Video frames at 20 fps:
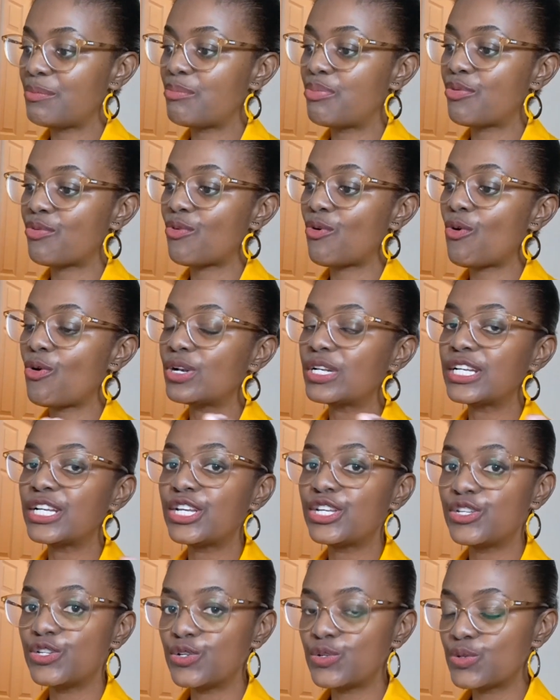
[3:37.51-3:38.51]
broadly
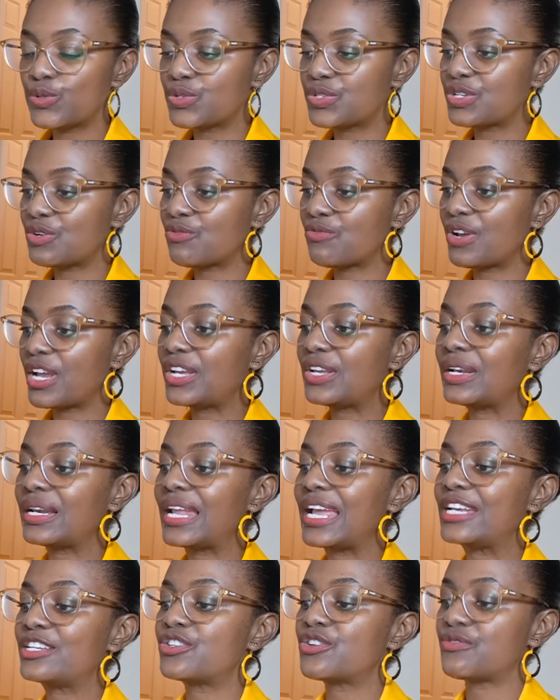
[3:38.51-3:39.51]
used
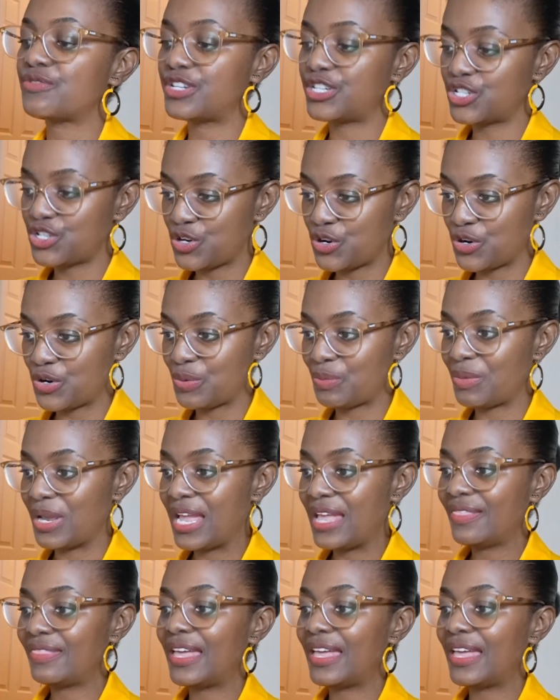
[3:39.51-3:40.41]
regulatory term